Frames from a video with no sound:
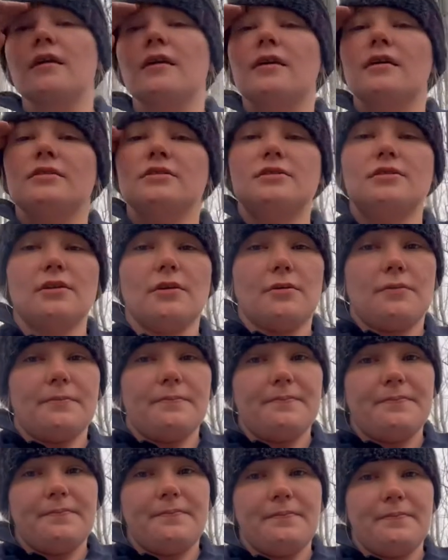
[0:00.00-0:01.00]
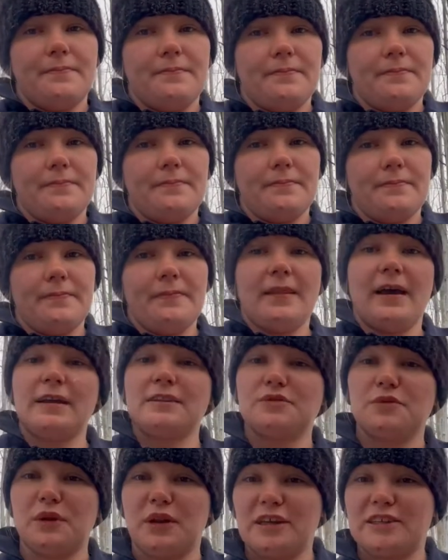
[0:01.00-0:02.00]
So
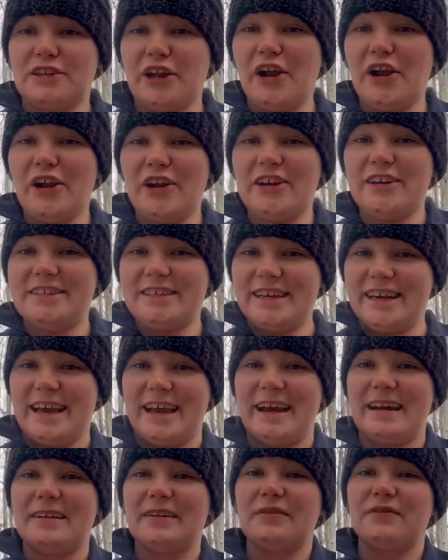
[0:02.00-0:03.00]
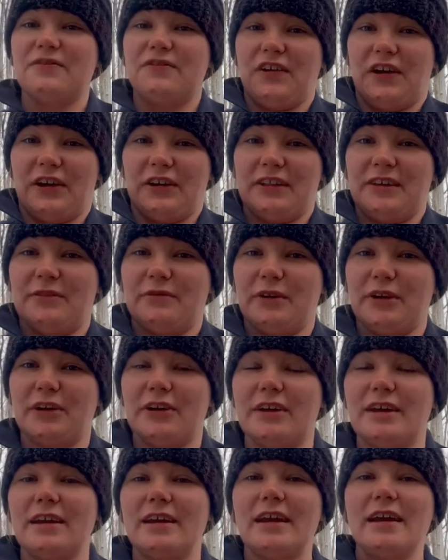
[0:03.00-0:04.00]
that's when I started to get fairly
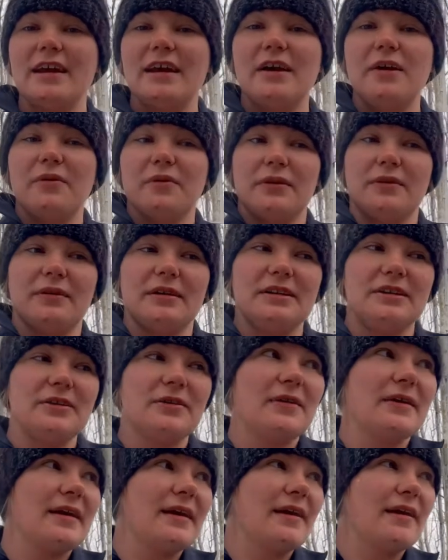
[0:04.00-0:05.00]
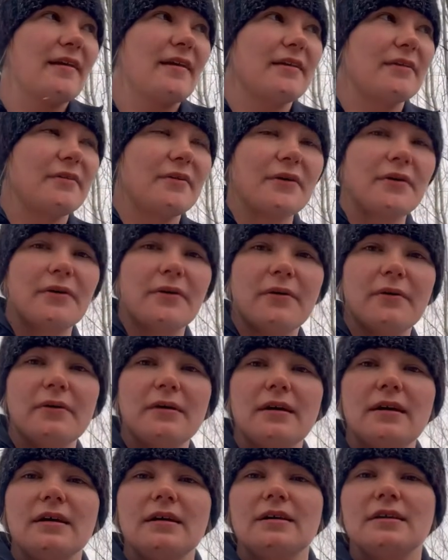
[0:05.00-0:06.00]
worried. What do I do here? I don't know.
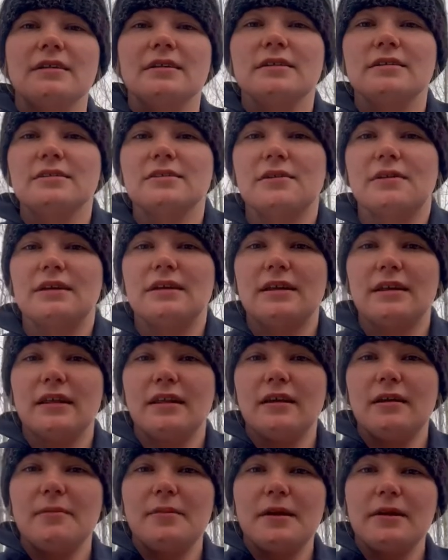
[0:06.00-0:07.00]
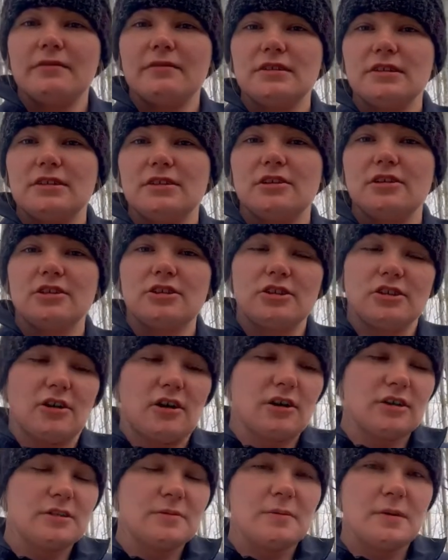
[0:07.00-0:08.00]
So I did a little bit of research,
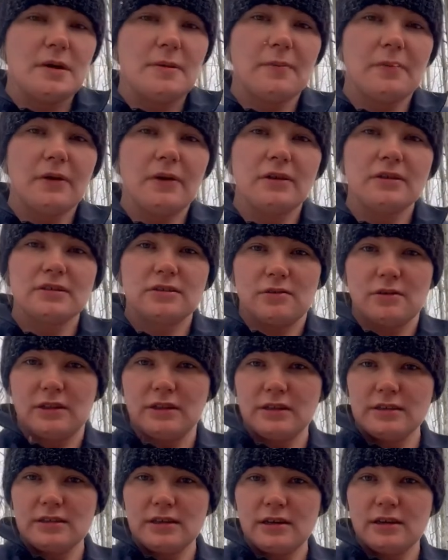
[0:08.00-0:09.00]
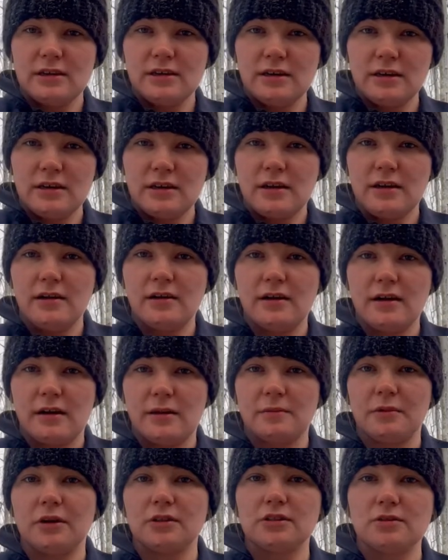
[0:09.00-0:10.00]
talked to people as quickly as I could,
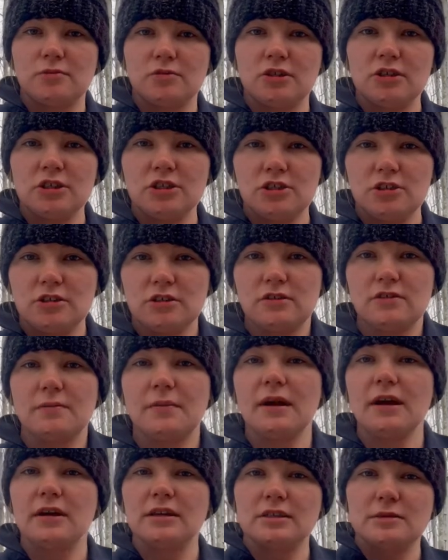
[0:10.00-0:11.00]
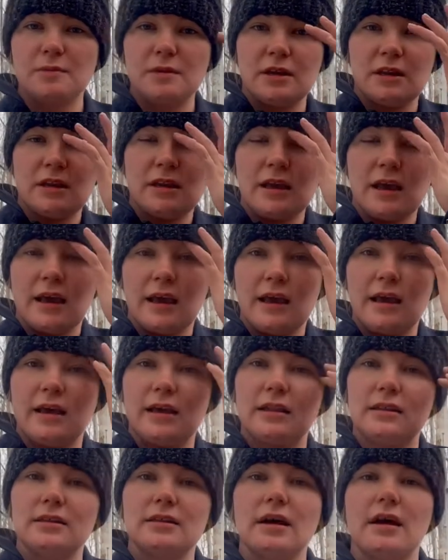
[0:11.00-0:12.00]
got some reassurance from my husband,
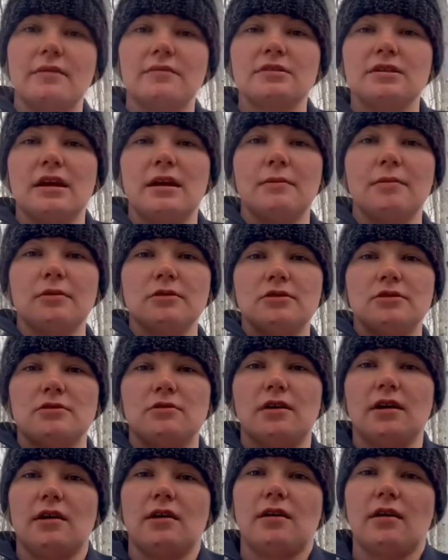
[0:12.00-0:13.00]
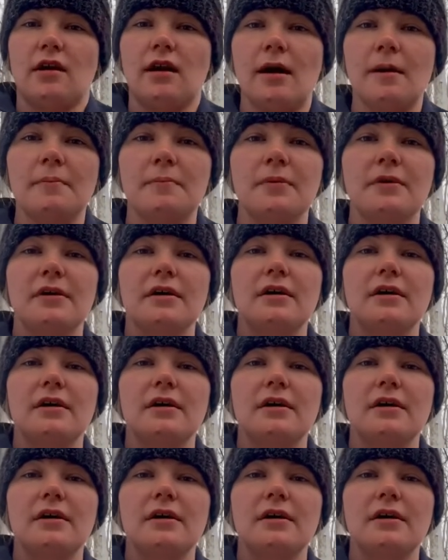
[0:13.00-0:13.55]
and I was able to get her up,